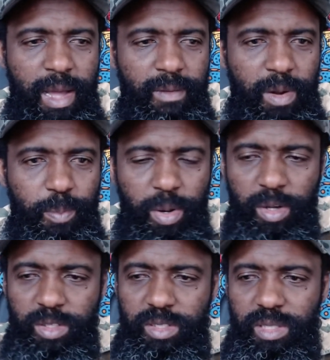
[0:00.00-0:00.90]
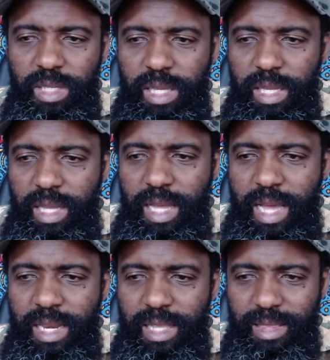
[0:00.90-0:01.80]
report
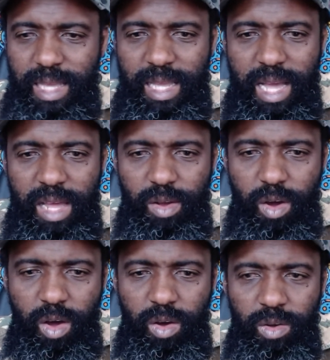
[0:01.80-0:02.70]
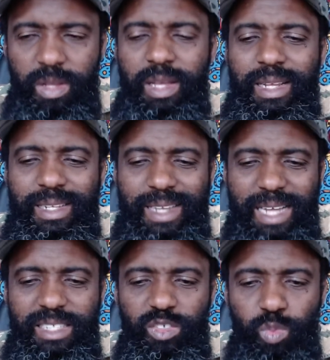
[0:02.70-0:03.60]
anything at all.
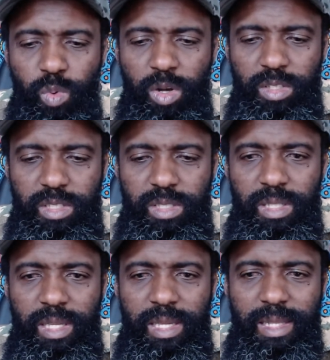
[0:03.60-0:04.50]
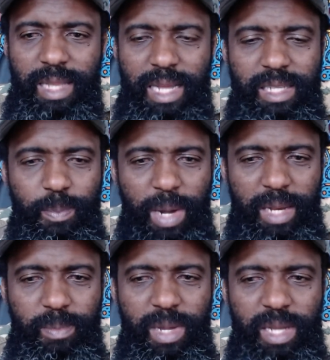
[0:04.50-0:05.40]
That is what that
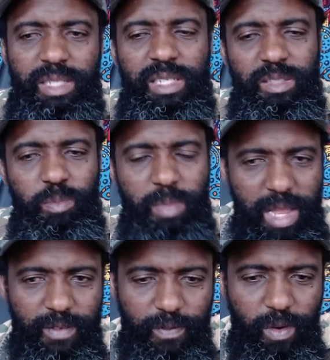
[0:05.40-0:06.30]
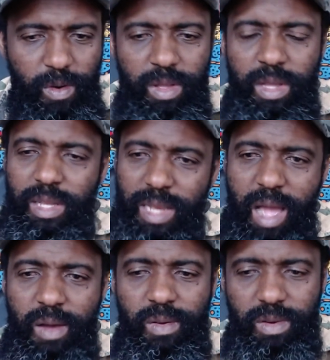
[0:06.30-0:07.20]
department is meant for.
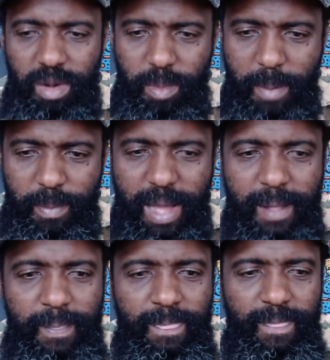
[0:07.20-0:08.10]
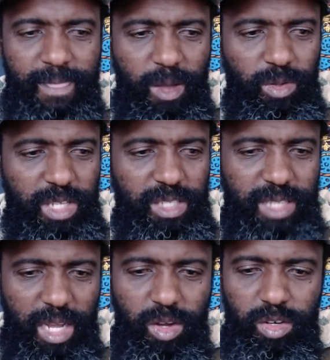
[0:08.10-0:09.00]
Now, remember, there was a
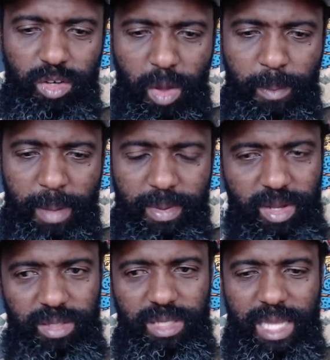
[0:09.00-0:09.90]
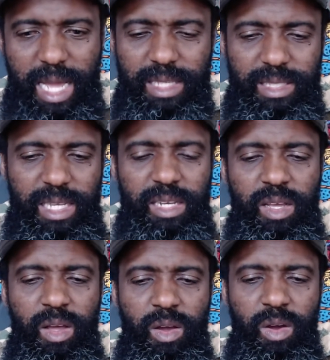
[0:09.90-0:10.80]
second number because the guy said,
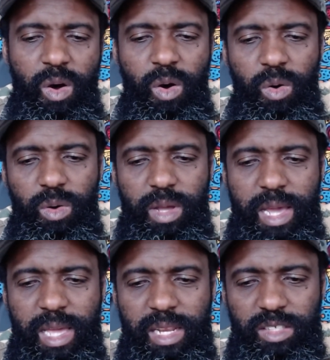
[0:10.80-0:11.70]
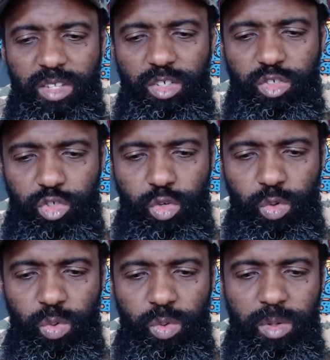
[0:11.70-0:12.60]
oh, it is not
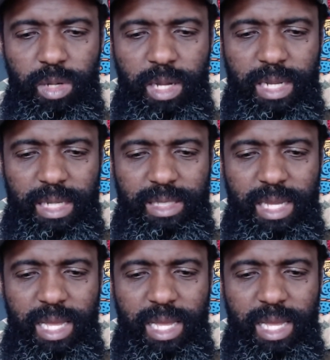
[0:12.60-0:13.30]
true that